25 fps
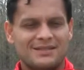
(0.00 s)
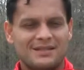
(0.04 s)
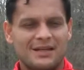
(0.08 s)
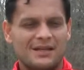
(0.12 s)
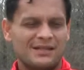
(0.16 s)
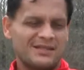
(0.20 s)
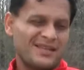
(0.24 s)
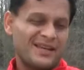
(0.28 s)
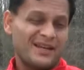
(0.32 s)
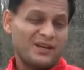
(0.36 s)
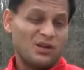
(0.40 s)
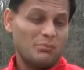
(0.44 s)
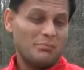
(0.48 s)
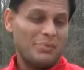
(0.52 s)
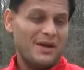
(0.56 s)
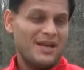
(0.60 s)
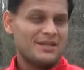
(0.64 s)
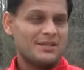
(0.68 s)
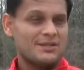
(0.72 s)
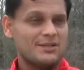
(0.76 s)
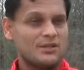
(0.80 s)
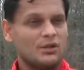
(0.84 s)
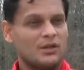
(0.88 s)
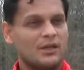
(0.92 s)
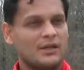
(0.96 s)
second
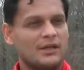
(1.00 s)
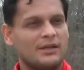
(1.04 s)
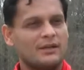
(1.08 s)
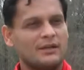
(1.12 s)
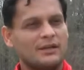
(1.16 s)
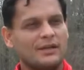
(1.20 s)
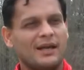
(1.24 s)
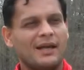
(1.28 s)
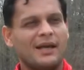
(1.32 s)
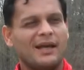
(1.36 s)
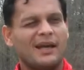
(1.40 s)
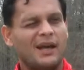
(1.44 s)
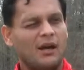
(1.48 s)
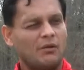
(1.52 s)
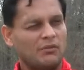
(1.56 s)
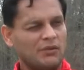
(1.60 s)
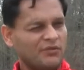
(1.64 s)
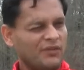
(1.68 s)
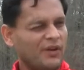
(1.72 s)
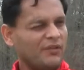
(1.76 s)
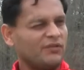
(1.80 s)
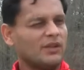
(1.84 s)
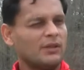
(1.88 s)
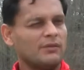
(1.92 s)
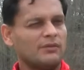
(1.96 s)
best on every
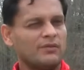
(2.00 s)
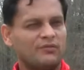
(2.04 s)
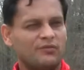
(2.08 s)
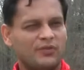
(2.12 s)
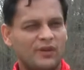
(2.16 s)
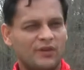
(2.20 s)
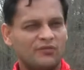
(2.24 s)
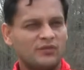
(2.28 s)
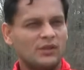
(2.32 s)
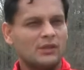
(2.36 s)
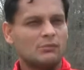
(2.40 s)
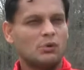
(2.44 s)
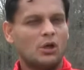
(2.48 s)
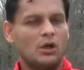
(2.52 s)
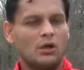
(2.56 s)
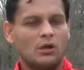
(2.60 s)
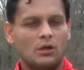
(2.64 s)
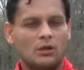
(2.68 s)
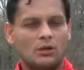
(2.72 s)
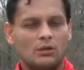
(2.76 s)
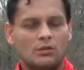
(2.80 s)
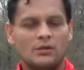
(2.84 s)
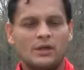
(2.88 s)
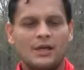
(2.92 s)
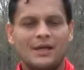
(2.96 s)
50-50
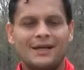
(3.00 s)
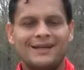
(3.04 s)
ball.